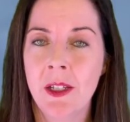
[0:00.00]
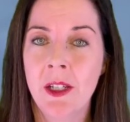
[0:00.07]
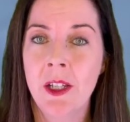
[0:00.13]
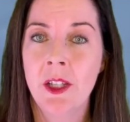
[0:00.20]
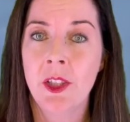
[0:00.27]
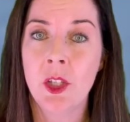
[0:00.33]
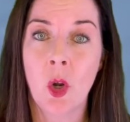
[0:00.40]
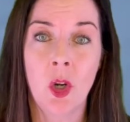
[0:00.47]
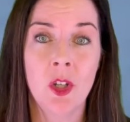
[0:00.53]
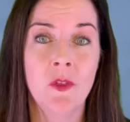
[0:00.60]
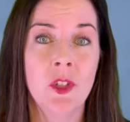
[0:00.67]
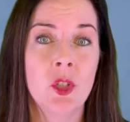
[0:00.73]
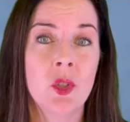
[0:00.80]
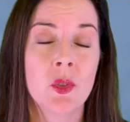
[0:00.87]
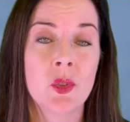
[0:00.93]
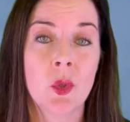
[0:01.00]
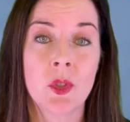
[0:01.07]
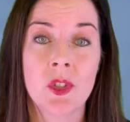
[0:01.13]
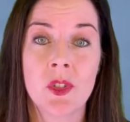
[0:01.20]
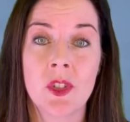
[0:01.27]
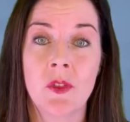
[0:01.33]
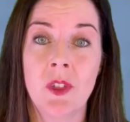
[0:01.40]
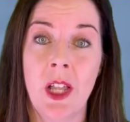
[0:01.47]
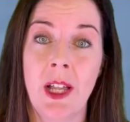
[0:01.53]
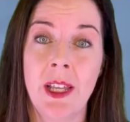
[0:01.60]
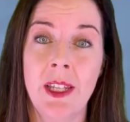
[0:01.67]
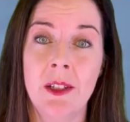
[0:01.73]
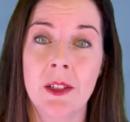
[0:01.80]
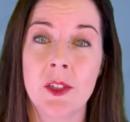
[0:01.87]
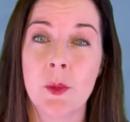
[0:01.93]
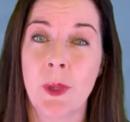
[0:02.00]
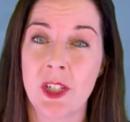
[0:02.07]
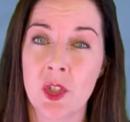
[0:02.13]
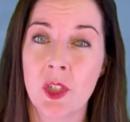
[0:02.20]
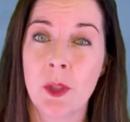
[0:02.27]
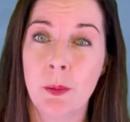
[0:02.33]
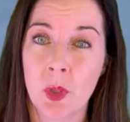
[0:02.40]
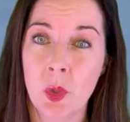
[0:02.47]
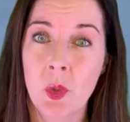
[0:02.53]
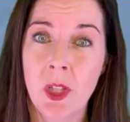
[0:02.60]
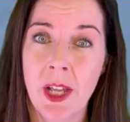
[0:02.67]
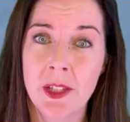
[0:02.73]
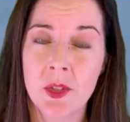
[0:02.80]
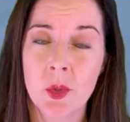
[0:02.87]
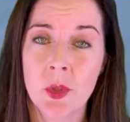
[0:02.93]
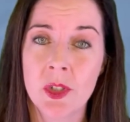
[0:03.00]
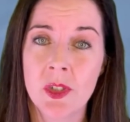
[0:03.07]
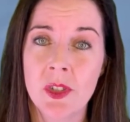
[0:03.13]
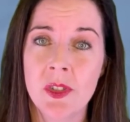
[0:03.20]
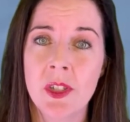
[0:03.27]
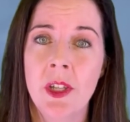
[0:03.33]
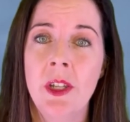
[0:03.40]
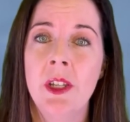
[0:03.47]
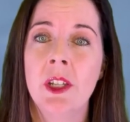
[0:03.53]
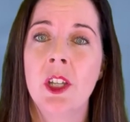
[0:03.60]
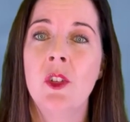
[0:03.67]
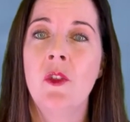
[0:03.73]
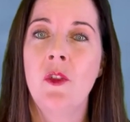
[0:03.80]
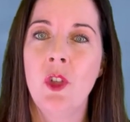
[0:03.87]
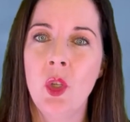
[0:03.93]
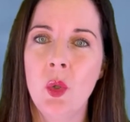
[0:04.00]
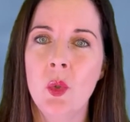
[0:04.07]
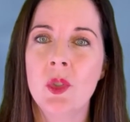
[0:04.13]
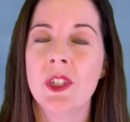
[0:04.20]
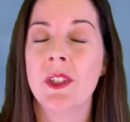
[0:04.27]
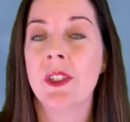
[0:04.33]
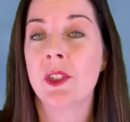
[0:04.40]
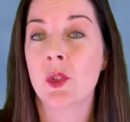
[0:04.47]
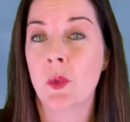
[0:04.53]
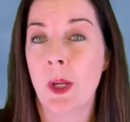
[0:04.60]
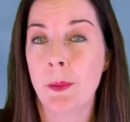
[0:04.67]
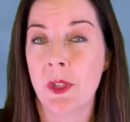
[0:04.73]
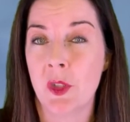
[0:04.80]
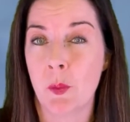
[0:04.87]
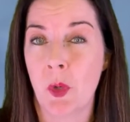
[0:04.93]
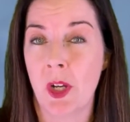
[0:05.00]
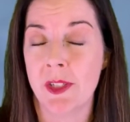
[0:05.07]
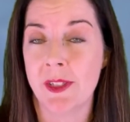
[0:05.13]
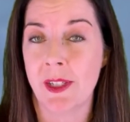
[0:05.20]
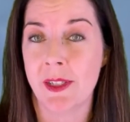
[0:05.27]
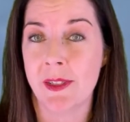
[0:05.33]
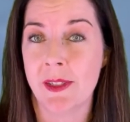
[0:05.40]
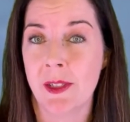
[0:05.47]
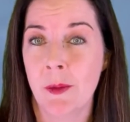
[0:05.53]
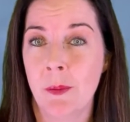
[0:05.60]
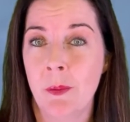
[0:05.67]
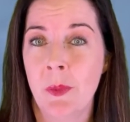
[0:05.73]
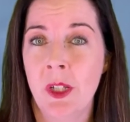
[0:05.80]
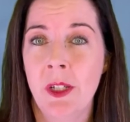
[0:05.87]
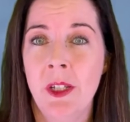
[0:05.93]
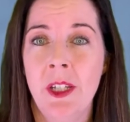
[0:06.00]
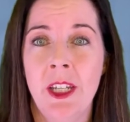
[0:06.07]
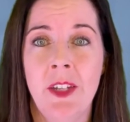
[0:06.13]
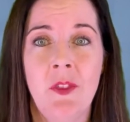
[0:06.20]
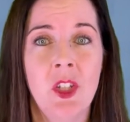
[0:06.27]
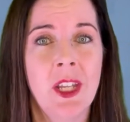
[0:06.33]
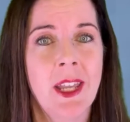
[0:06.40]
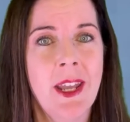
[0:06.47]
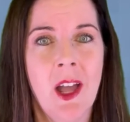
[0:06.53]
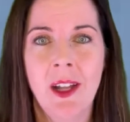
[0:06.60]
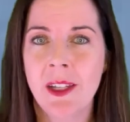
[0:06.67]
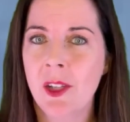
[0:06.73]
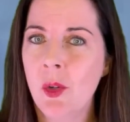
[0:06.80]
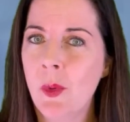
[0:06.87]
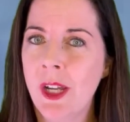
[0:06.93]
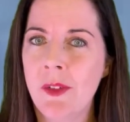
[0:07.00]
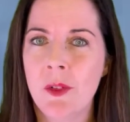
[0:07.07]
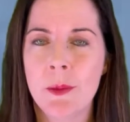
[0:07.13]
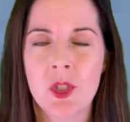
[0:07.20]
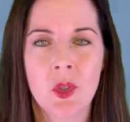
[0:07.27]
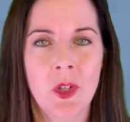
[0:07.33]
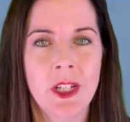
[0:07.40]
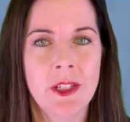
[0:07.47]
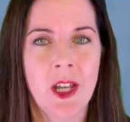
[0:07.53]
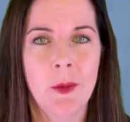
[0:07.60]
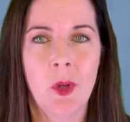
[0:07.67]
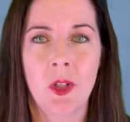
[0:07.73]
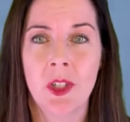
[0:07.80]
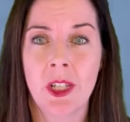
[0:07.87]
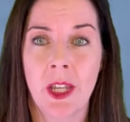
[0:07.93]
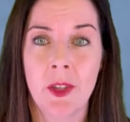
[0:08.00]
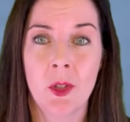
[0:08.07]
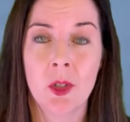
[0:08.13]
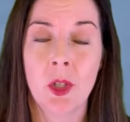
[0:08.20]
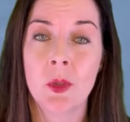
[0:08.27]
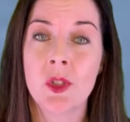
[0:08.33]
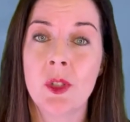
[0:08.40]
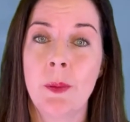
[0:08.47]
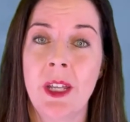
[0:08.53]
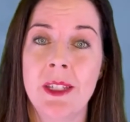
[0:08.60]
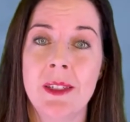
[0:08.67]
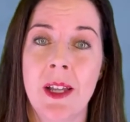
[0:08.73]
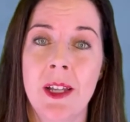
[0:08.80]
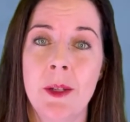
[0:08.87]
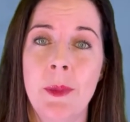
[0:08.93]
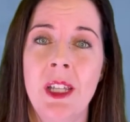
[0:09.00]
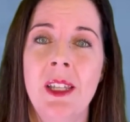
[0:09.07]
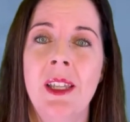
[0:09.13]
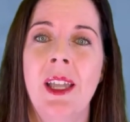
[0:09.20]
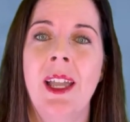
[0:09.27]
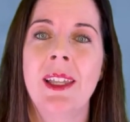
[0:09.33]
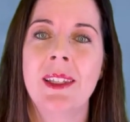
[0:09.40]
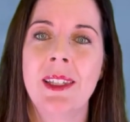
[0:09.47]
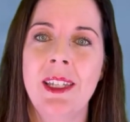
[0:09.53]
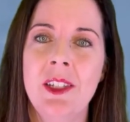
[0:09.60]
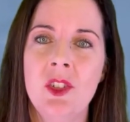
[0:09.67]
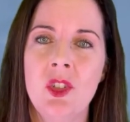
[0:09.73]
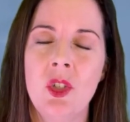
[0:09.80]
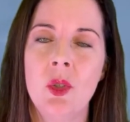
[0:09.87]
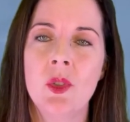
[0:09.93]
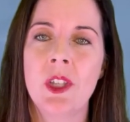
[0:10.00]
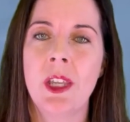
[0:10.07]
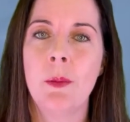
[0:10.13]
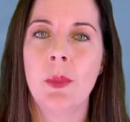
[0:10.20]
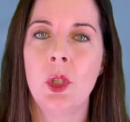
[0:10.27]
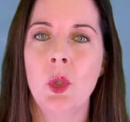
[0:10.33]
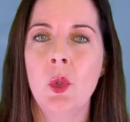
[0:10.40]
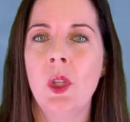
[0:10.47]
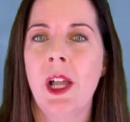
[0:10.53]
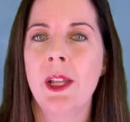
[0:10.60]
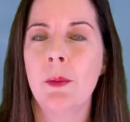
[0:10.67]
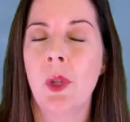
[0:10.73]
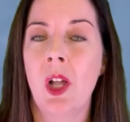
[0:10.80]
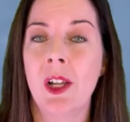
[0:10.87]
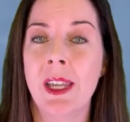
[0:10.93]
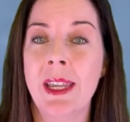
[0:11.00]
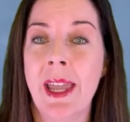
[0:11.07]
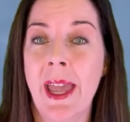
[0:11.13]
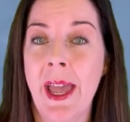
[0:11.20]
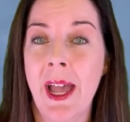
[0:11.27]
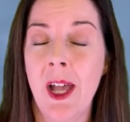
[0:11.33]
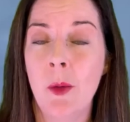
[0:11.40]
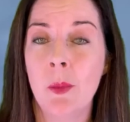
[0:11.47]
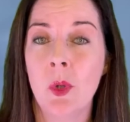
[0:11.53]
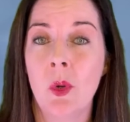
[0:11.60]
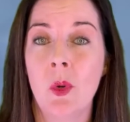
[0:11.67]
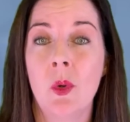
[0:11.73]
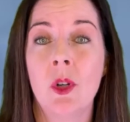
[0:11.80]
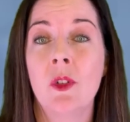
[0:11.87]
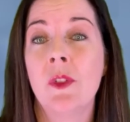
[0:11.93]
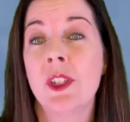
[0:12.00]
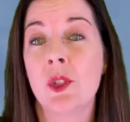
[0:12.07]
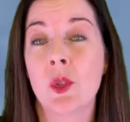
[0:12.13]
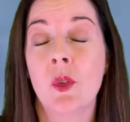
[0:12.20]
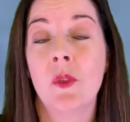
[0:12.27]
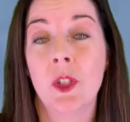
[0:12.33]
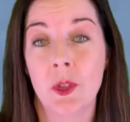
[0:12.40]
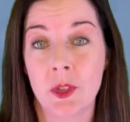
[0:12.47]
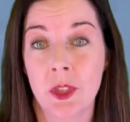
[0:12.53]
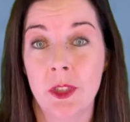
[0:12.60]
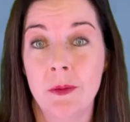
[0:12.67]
The artificial sources of light, especially blue light sources, confuse and disrupt this process. If you cannot get away from screen time altogether close to bedtime, at least use a blue light blocking app or physical filter.